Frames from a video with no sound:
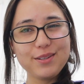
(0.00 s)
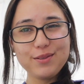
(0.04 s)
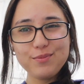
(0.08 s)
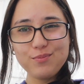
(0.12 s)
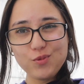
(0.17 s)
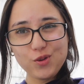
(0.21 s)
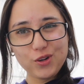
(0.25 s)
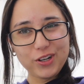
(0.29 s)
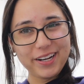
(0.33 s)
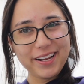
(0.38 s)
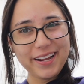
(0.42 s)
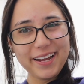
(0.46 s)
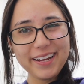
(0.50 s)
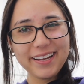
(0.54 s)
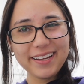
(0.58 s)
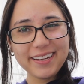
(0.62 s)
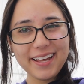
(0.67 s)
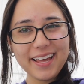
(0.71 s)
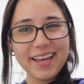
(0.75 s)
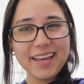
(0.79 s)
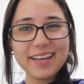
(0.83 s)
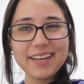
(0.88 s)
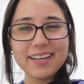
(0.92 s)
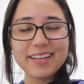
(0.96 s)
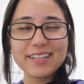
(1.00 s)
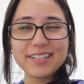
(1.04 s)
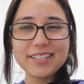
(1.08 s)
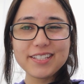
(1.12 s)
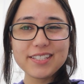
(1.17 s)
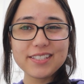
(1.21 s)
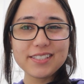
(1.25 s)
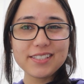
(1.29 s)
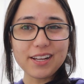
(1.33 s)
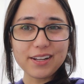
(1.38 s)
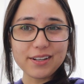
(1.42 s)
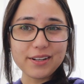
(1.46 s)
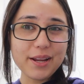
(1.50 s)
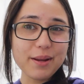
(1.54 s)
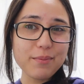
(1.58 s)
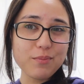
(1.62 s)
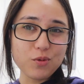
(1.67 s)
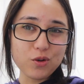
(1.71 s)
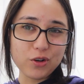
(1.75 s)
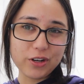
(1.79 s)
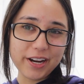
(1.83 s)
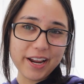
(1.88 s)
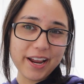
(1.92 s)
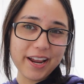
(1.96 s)
Good morning. It is Sunday
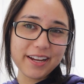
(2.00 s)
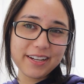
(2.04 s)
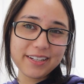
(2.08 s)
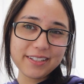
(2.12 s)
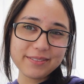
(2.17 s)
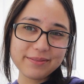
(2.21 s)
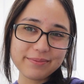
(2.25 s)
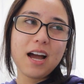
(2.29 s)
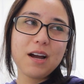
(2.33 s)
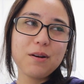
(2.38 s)
morning.